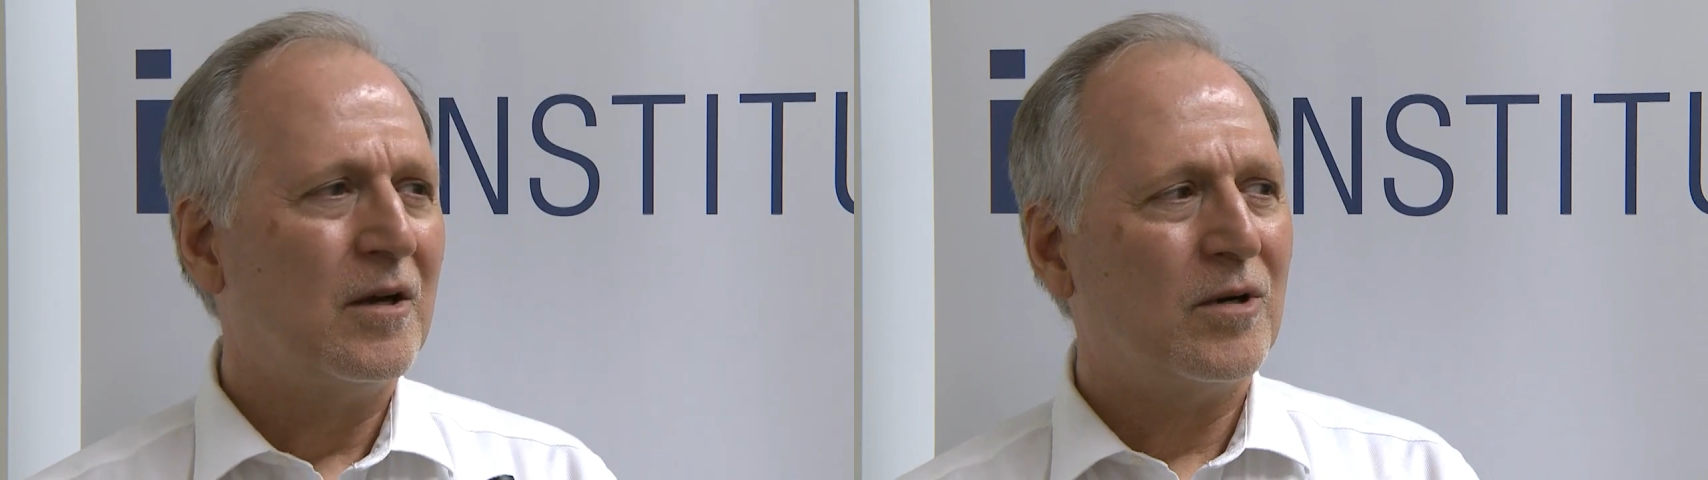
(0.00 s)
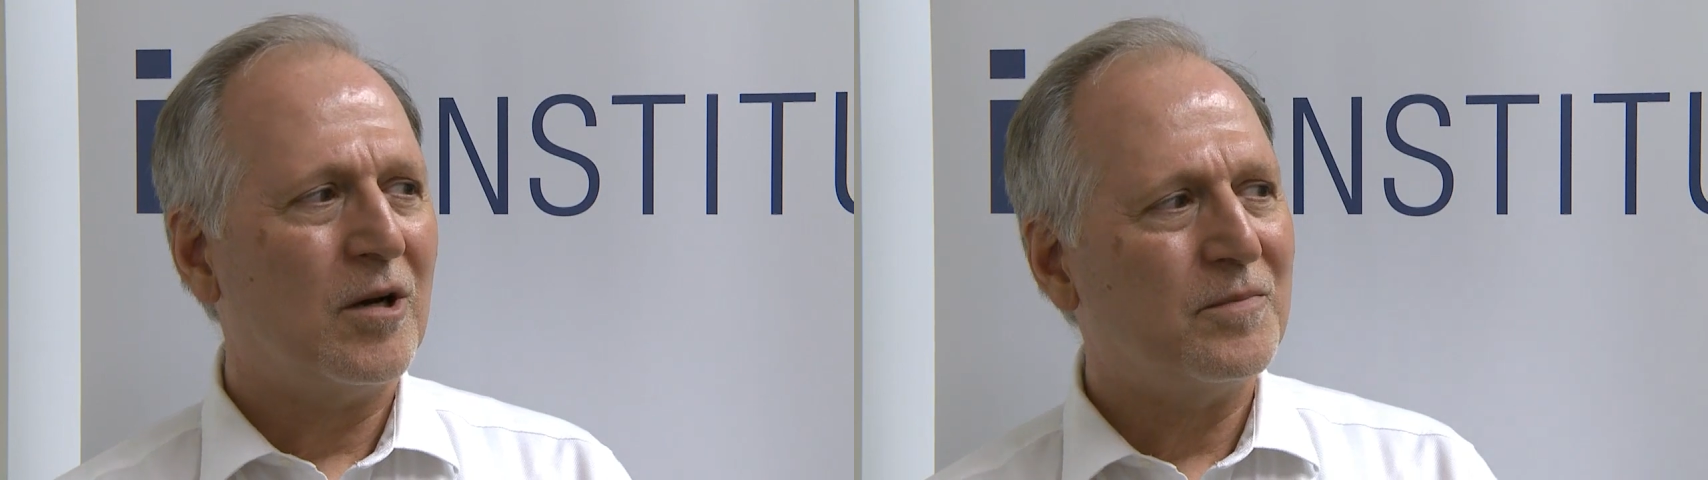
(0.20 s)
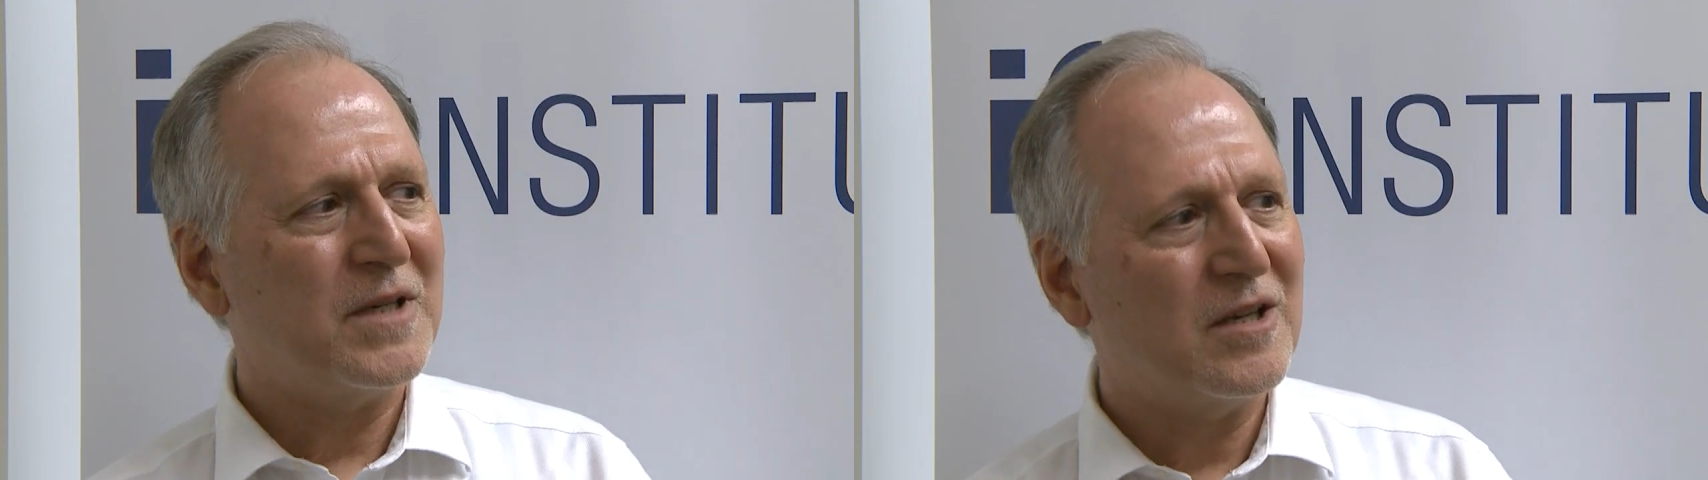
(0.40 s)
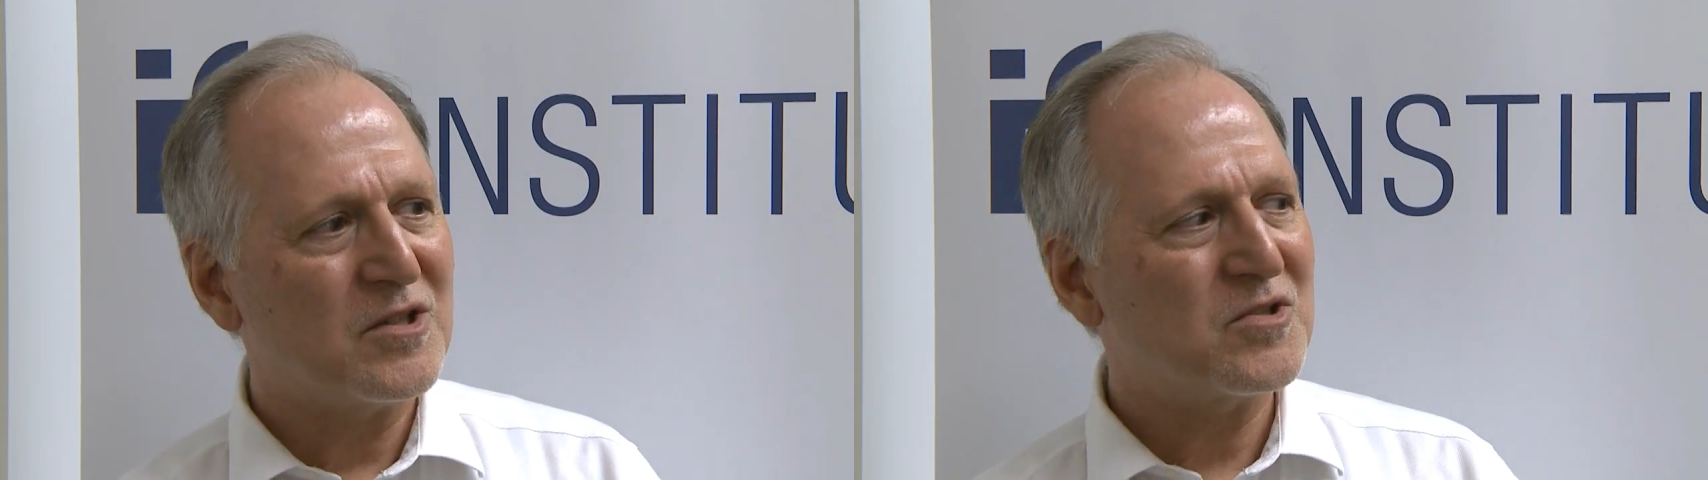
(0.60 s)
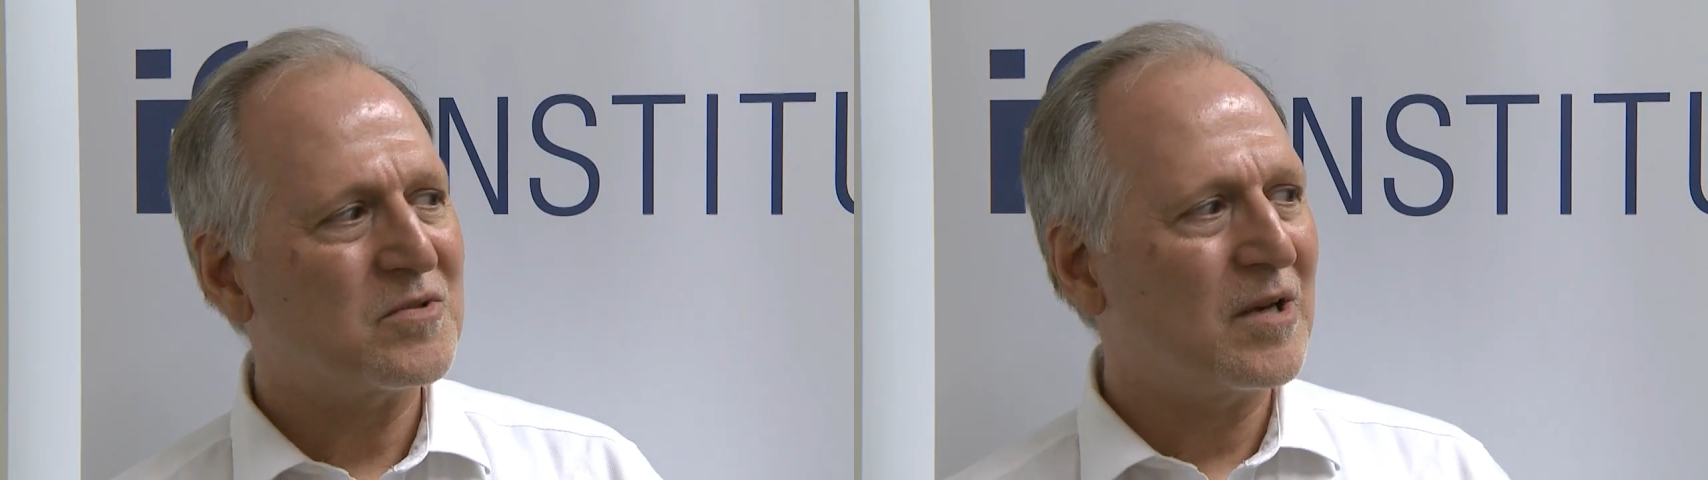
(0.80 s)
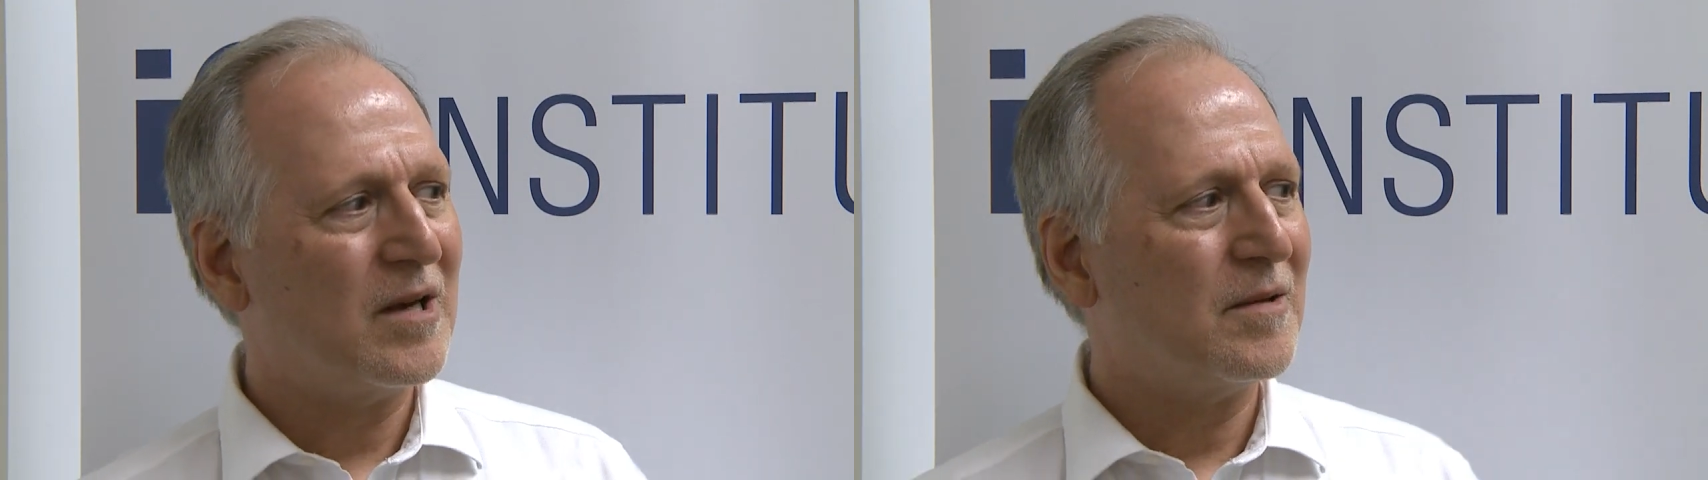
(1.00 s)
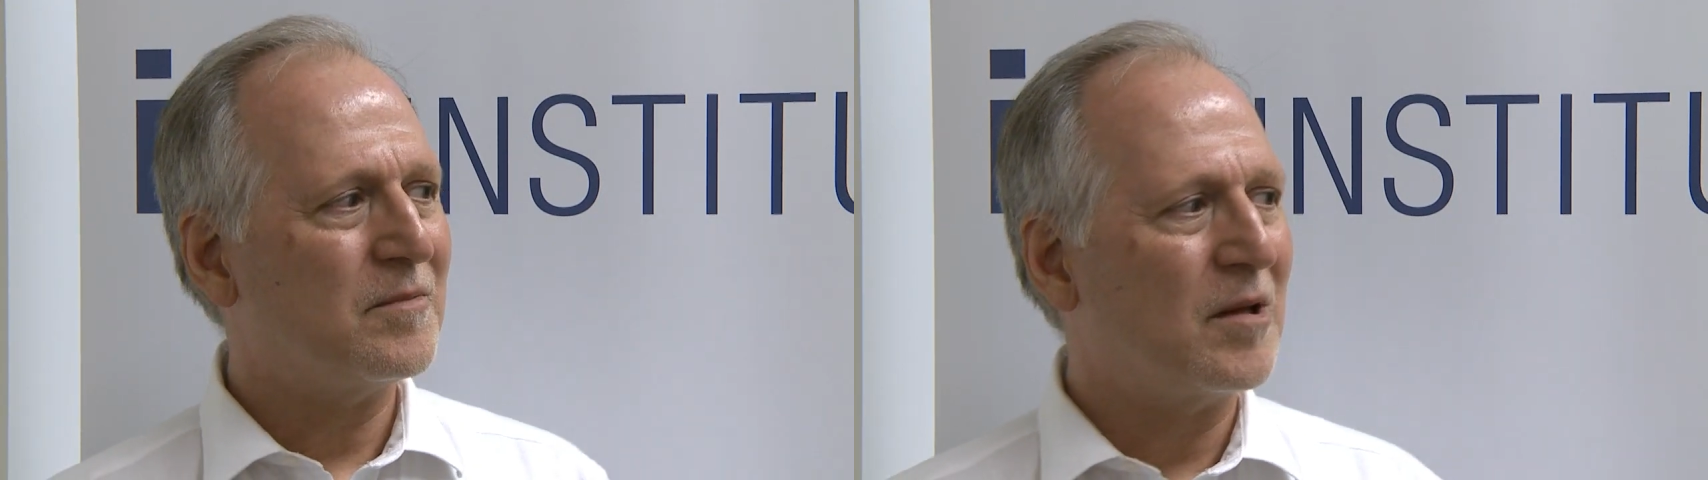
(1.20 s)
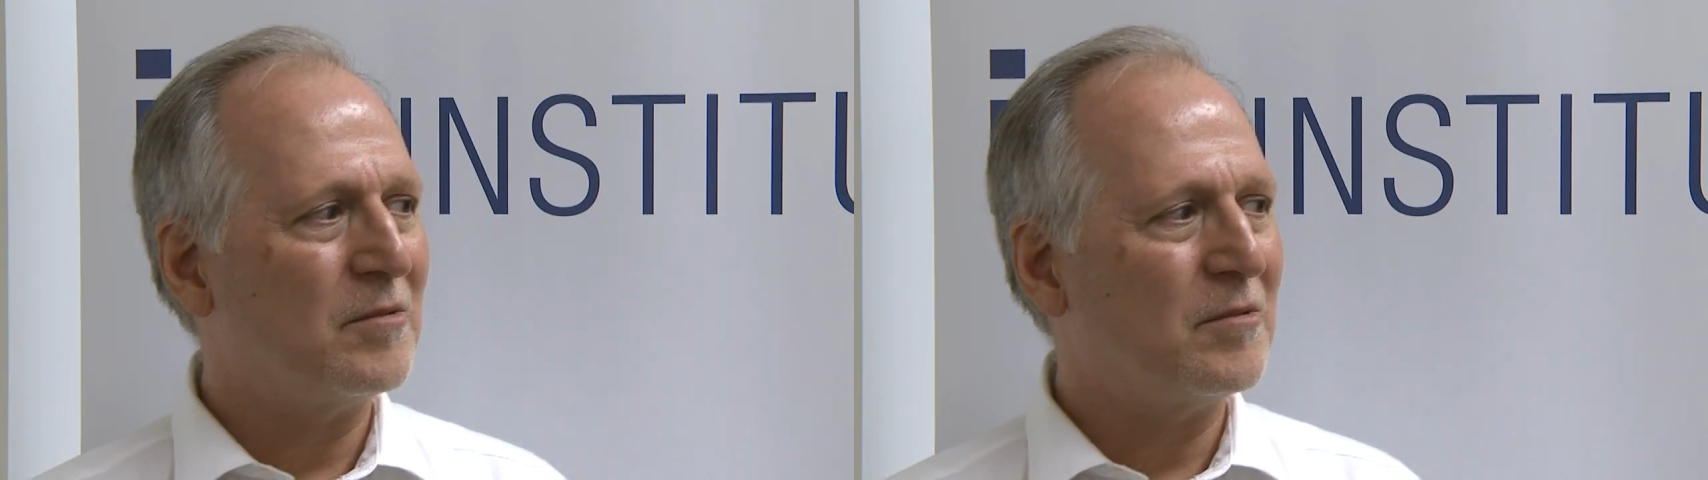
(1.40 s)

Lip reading: Well, because a